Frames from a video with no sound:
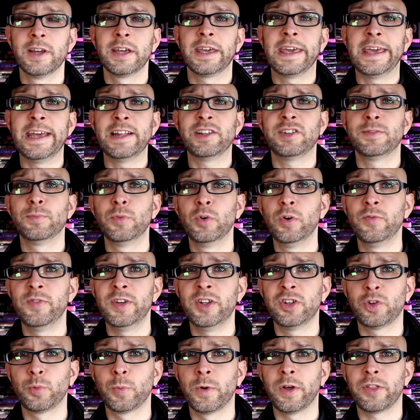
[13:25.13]
kids'
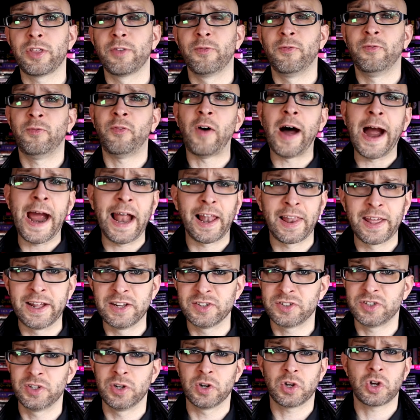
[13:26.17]
movies with
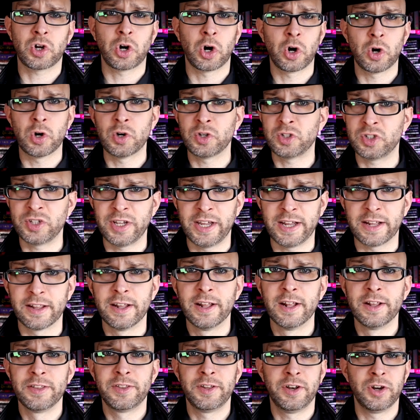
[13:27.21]
violence and cursing
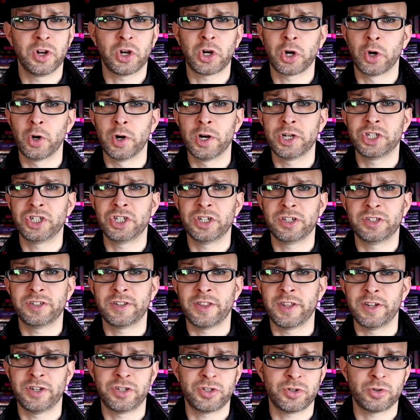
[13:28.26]
that encourages
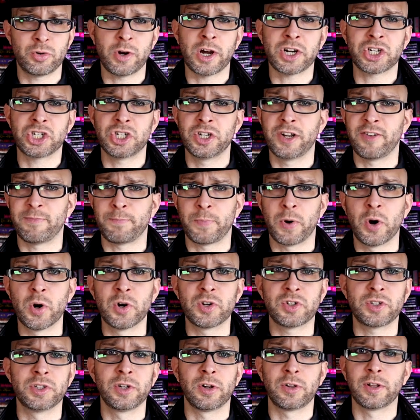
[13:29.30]
the destruction of
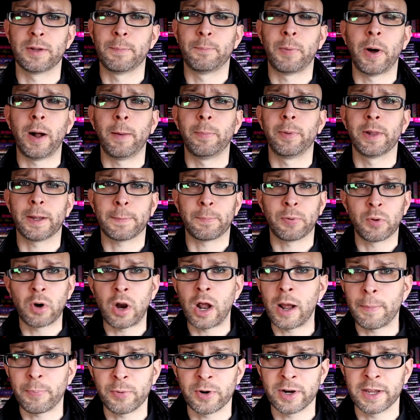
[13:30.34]
personal and public
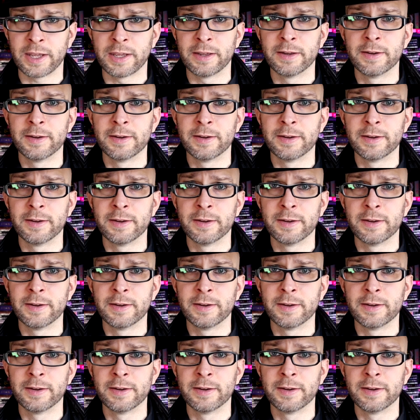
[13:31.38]
property?